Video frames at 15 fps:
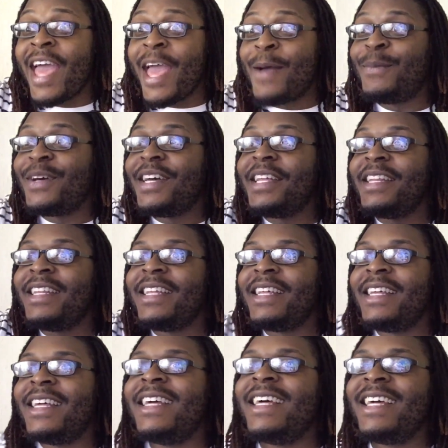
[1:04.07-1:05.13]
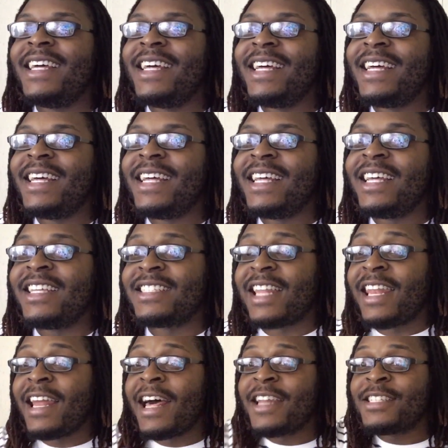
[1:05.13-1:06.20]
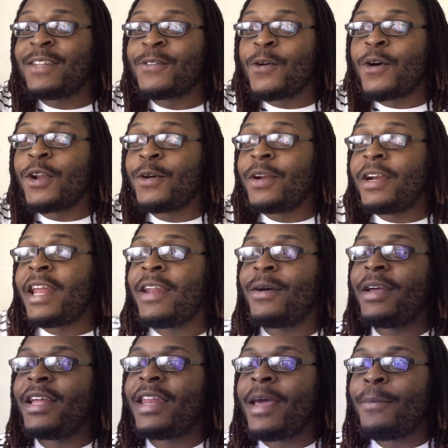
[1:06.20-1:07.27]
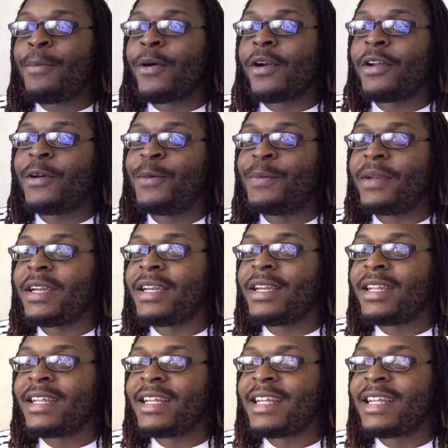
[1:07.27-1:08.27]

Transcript: that, but there's a lot of stuff going on in that part of the opening.